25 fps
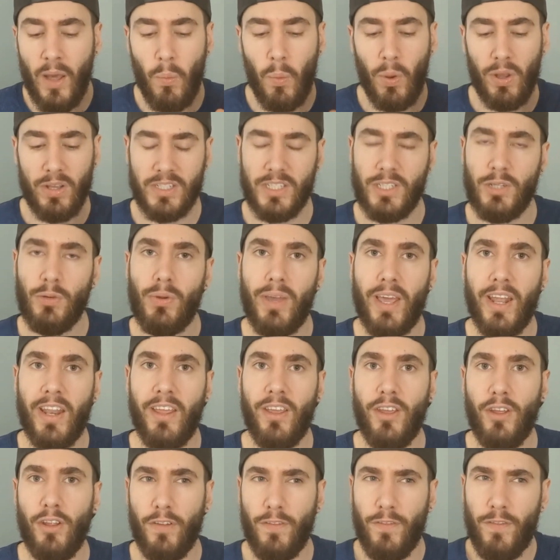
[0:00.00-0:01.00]
while still
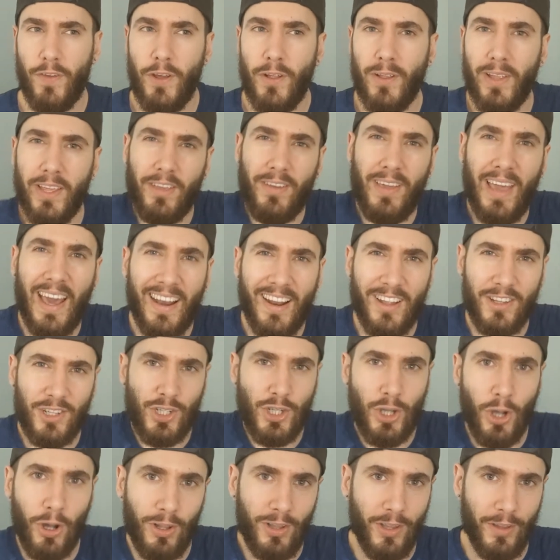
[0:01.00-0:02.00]
getting you to feel like you had a
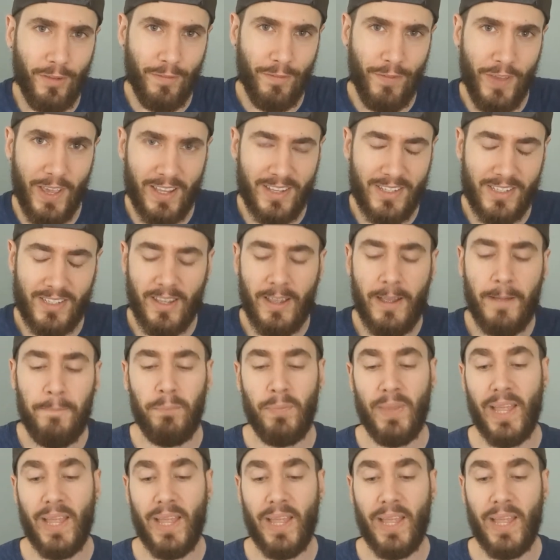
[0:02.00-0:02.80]
chocolate fix